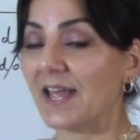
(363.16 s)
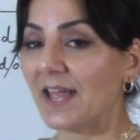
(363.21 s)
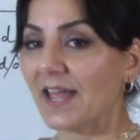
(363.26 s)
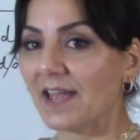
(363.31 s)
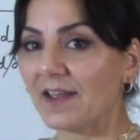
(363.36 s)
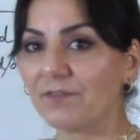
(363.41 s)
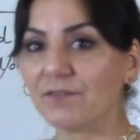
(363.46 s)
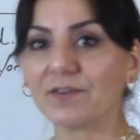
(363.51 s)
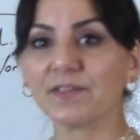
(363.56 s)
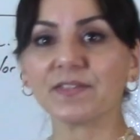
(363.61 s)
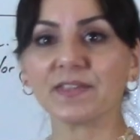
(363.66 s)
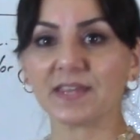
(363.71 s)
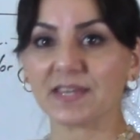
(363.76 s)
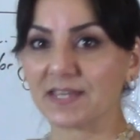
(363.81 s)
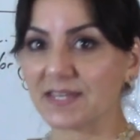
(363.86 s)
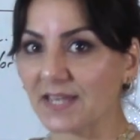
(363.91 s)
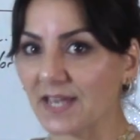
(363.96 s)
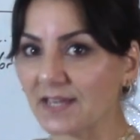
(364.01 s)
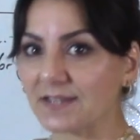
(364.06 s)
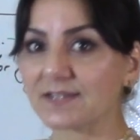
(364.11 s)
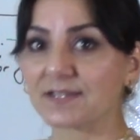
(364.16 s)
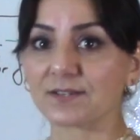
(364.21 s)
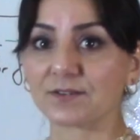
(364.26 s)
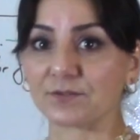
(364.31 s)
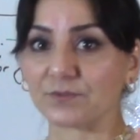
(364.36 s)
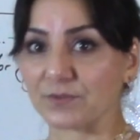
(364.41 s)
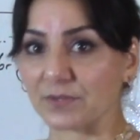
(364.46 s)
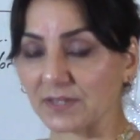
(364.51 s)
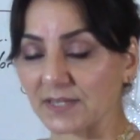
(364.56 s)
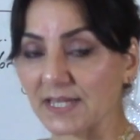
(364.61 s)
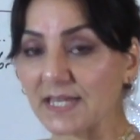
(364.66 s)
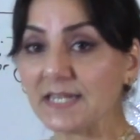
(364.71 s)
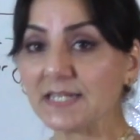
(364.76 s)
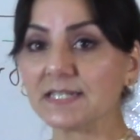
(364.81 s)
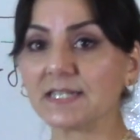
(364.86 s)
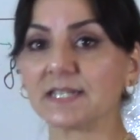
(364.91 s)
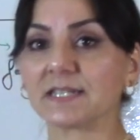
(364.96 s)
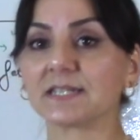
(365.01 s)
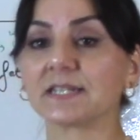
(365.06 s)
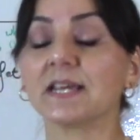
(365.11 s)
everything cancer
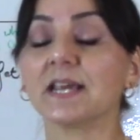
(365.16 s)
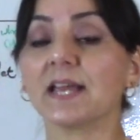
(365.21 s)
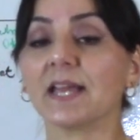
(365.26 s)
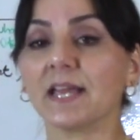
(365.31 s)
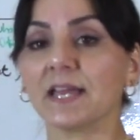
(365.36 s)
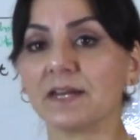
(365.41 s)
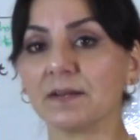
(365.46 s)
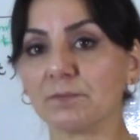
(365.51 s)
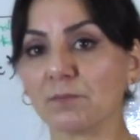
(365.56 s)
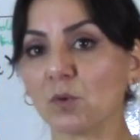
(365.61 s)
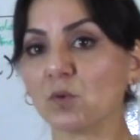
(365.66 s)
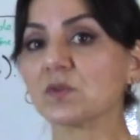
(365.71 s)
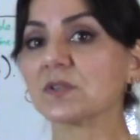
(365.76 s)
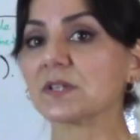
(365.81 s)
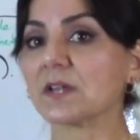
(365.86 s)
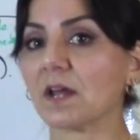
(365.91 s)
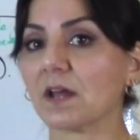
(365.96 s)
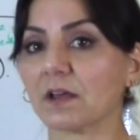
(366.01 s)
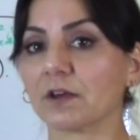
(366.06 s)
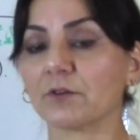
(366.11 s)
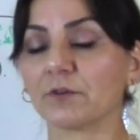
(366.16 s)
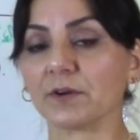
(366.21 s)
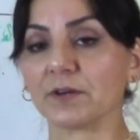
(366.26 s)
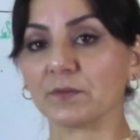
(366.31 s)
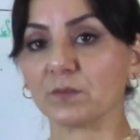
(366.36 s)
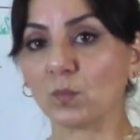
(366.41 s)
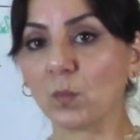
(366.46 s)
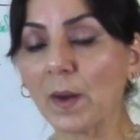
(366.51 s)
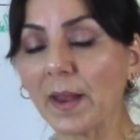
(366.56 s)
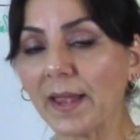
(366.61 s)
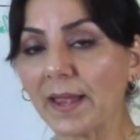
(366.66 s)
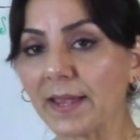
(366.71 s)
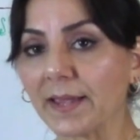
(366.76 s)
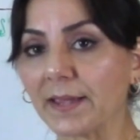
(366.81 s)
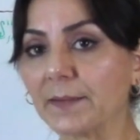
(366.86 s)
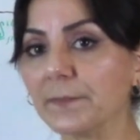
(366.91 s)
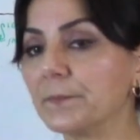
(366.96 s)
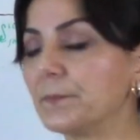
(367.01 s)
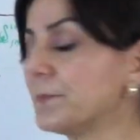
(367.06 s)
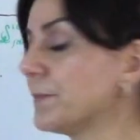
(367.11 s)
related in a most accurate
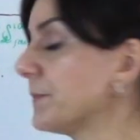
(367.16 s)
way.